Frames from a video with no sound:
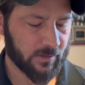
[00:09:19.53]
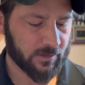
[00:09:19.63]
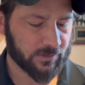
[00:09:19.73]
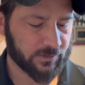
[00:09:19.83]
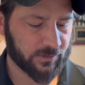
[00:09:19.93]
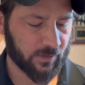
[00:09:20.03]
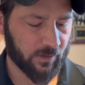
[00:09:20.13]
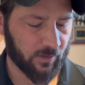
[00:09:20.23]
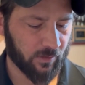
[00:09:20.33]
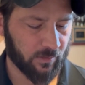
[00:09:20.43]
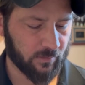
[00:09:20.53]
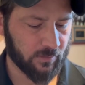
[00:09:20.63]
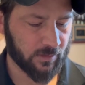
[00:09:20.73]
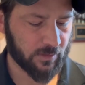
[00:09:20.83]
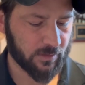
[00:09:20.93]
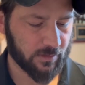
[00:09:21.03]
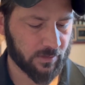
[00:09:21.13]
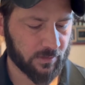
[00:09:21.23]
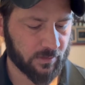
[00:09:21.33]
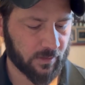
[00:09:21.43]
So
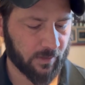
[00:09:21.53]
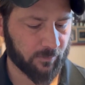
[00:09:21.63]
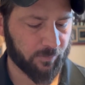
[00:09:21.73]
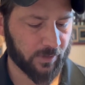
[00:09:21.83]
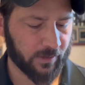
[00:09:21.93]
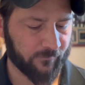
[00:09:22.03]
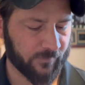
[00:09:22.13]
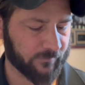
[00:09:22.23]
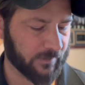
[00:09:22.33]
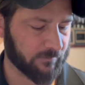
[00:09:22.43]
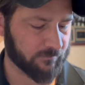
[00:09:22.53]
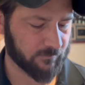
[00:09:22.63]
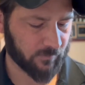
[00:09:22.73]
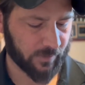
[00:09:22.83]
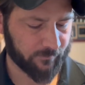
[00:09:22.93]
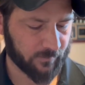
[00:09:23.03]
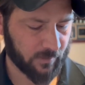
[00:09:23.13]
I'm gonna put it at 50, right?